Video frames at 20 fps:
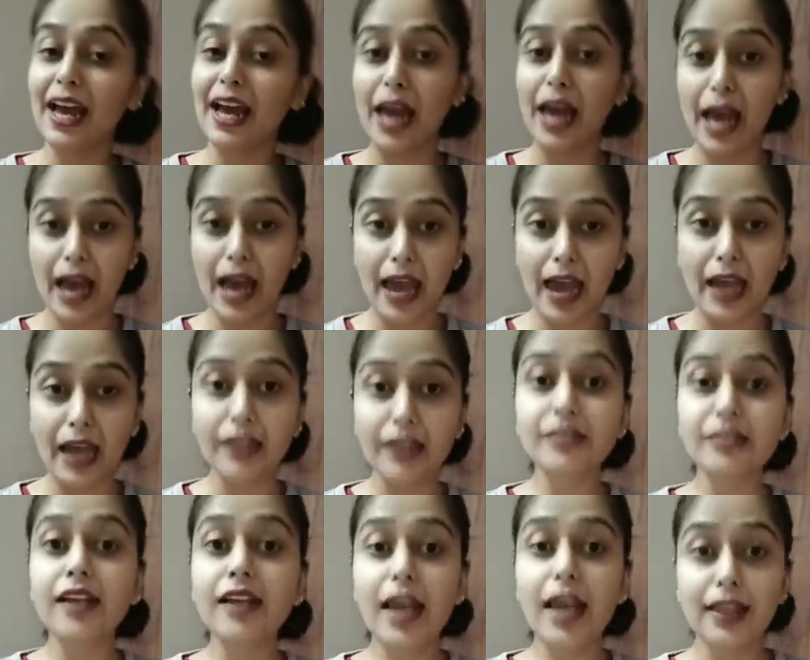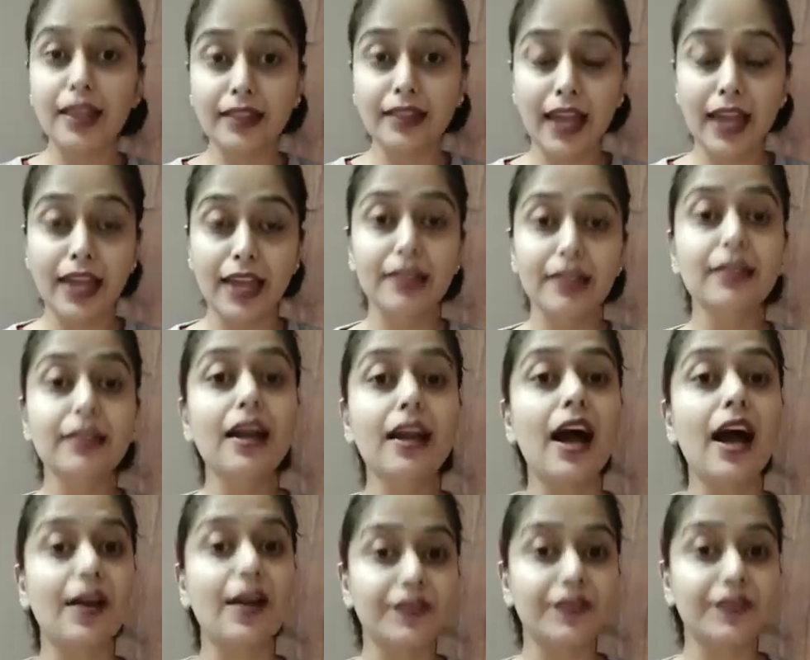And then
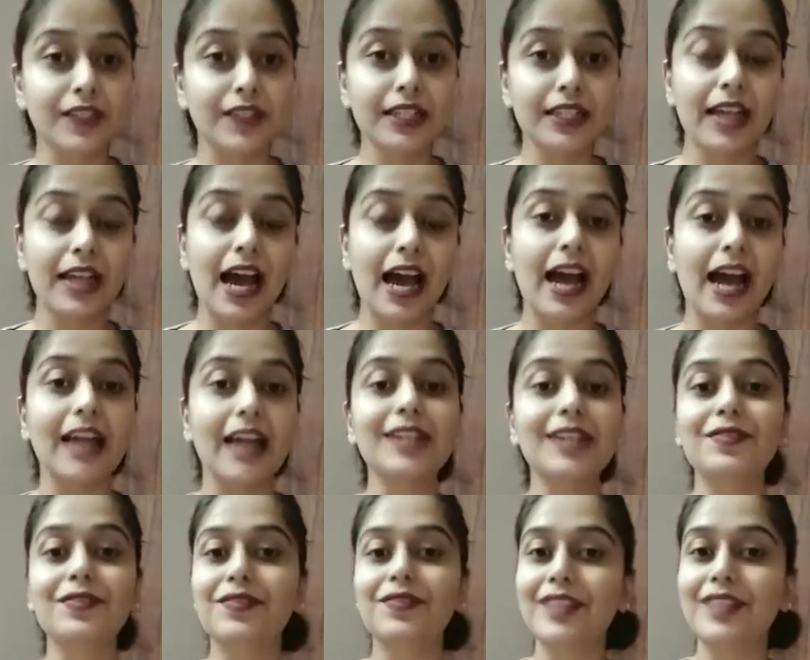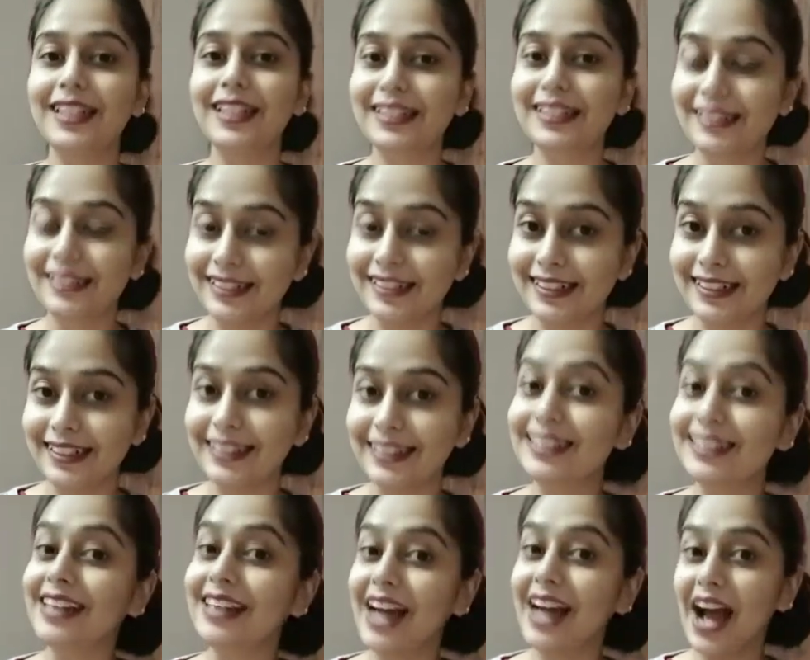after that, we learn
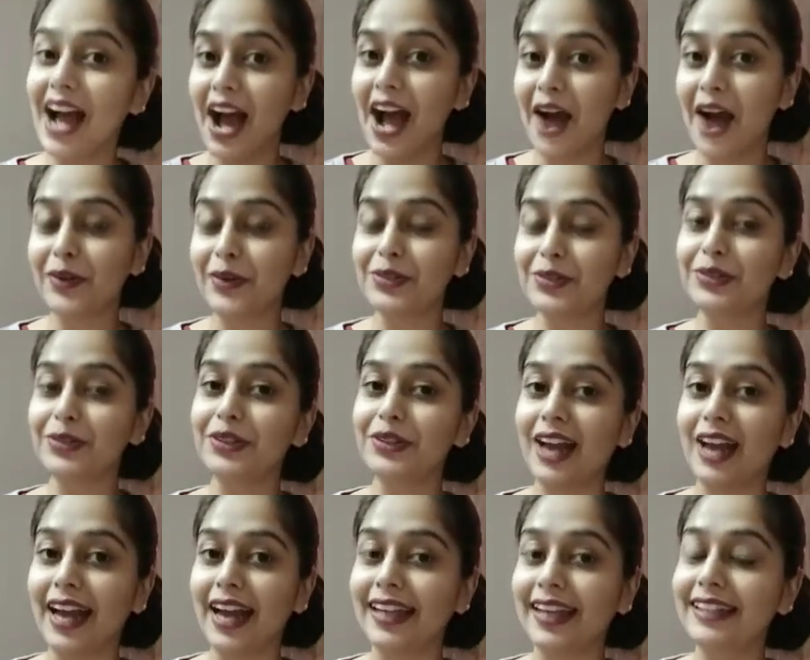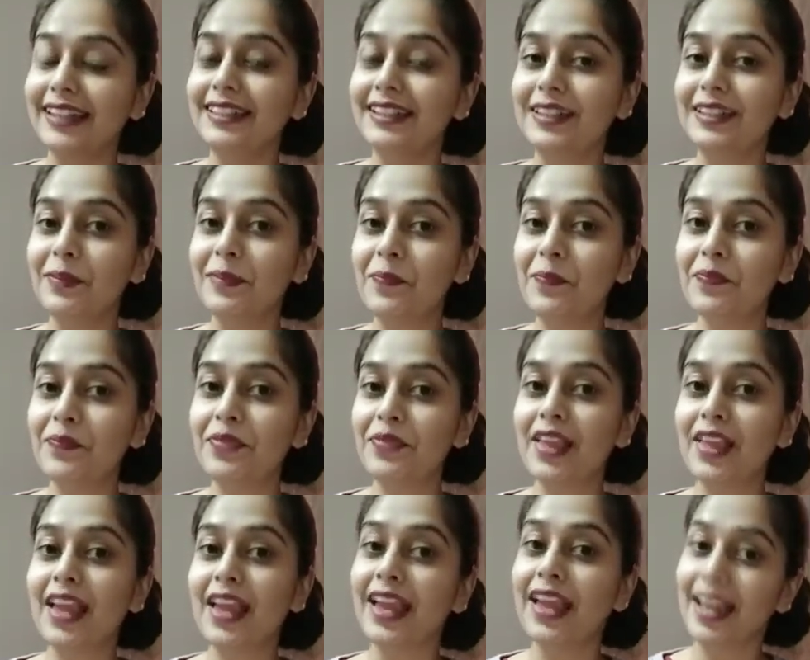how to write
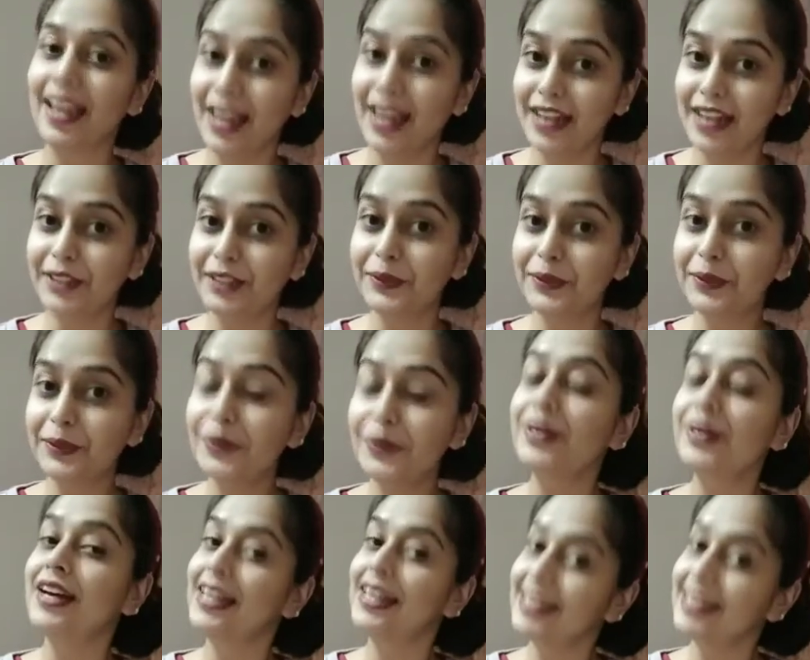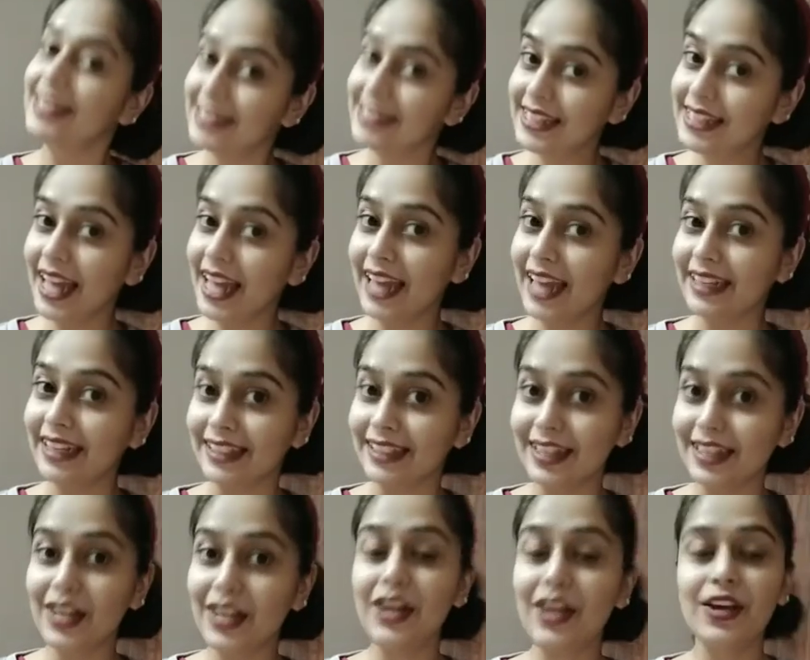A to Z.
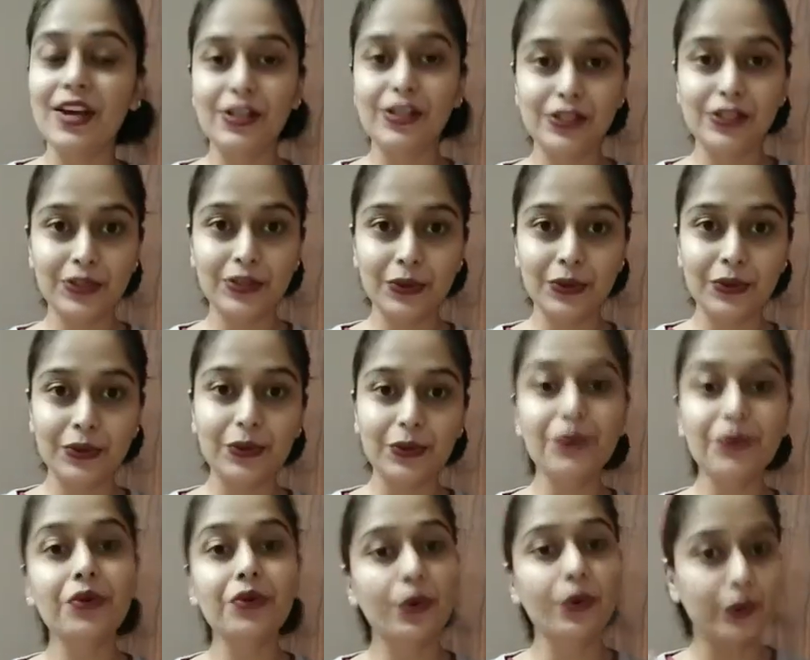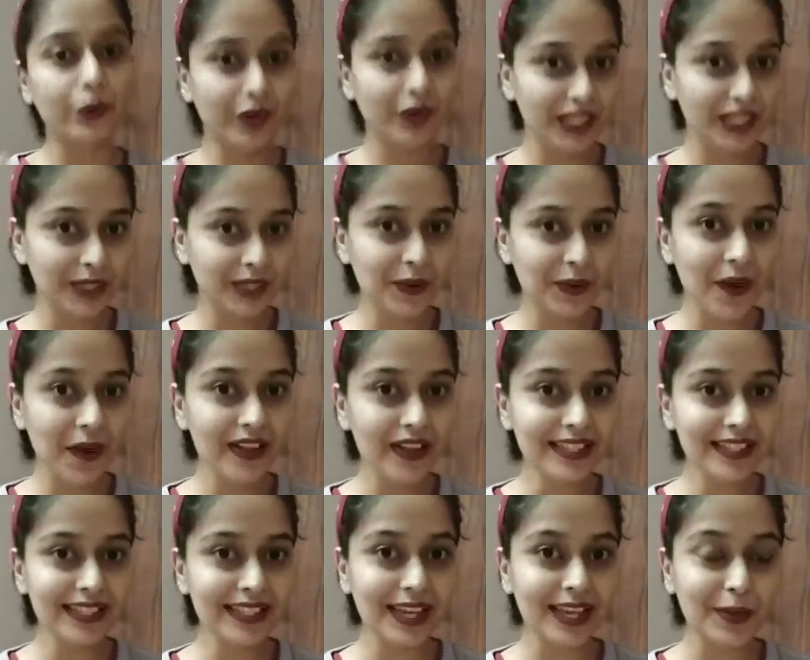So, will you all
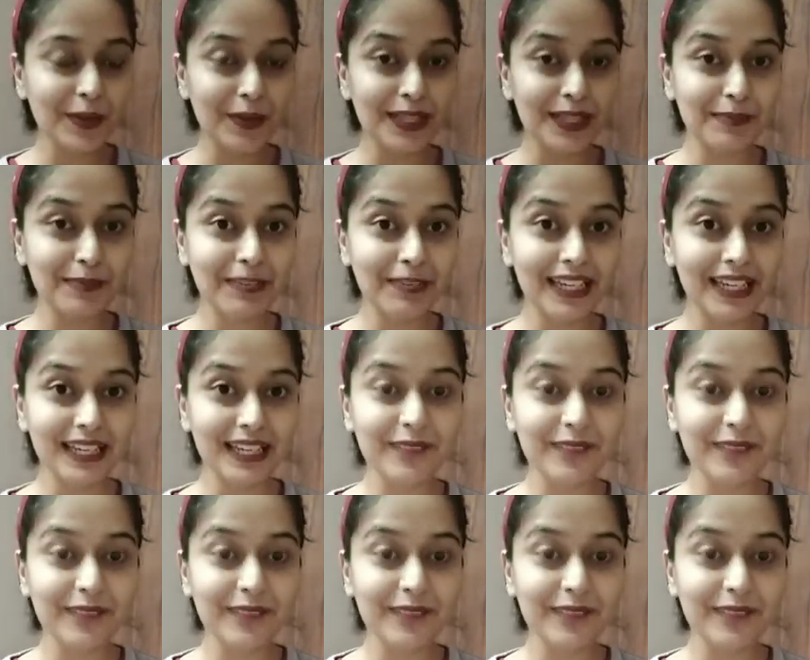sing with me?